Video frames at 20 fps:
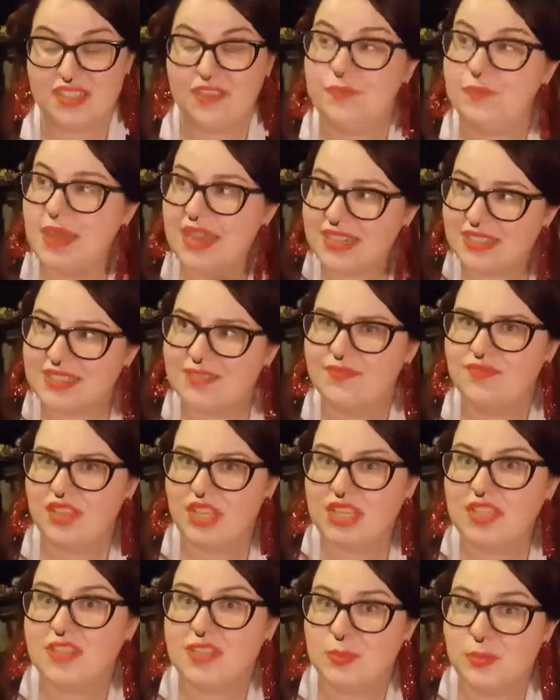I've made some
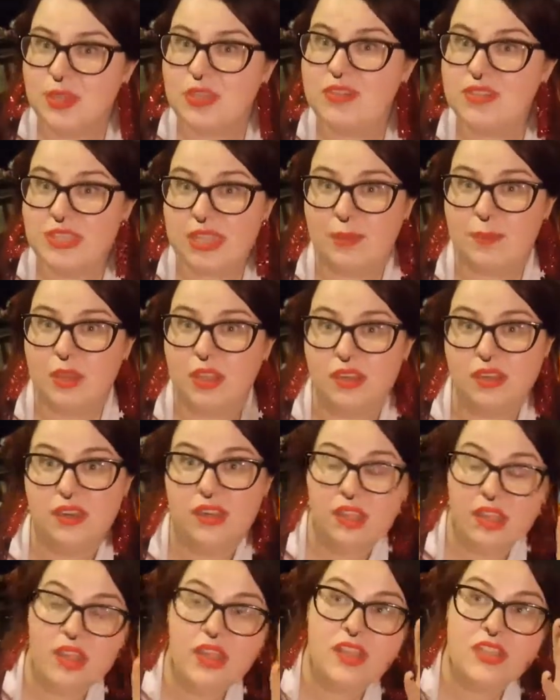vegan smoked salmon
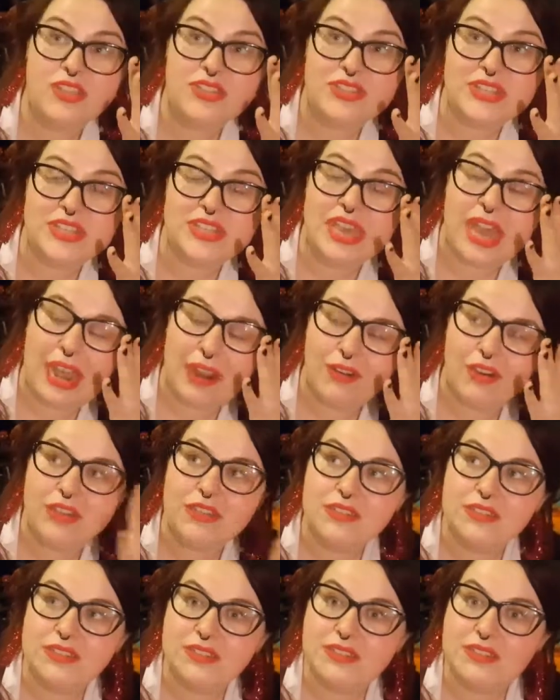using
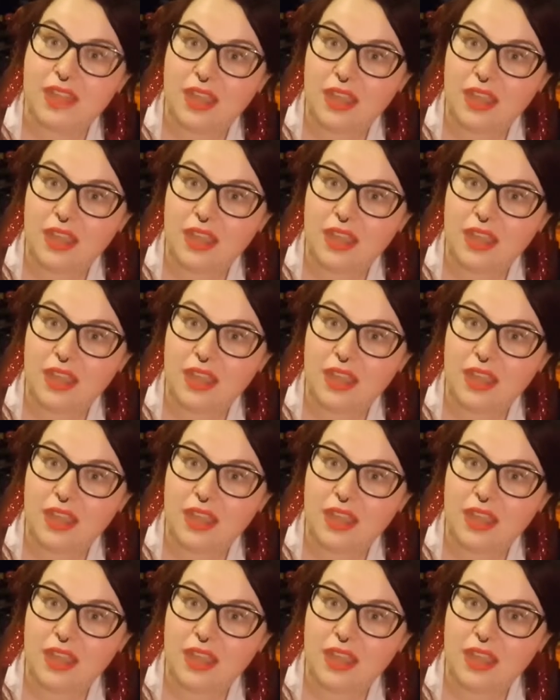carrots.